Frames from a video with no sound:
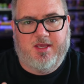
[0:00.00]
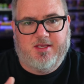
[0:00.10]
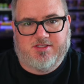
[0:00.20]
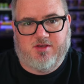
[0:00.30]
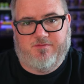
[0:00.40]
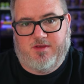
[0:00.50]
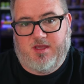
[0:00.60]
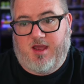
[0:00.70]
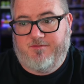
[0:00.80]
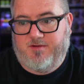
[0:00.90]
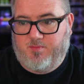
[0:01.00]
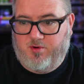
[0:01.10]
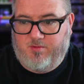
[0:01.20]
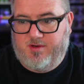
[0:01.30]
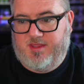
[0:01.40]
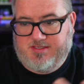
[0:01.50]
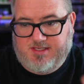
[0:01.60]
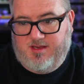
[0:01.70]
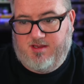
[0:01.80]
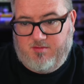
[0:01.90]
And so if you get off at a port where they
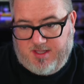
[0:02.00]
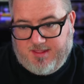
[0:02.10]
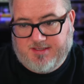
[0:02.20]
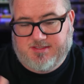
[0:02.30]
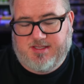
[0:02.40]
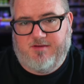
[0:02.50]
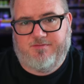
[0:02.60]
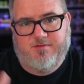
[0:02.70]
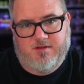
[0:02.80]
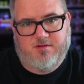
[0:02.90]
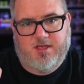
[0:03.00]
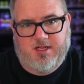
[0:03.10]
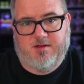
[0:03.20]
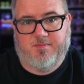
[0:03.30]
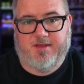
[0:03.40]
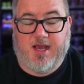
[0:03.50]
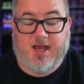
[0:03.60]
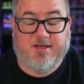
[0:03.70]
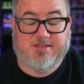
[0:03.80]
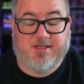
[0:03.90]
say you need that stuff, you need to be
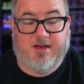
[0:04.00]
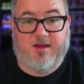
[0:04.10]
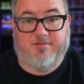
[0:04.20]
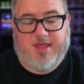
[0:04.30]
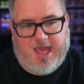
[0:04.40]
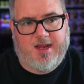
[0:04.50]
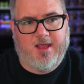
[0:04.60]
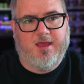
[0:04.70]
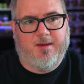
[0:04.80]
cognizant of that.